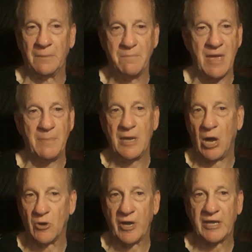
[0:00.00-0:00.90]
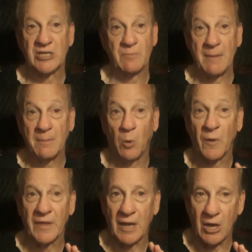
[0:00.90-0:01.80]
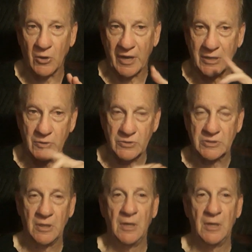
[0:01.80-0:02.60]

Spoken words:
maybe 100 acres, maybe more than 100 acres.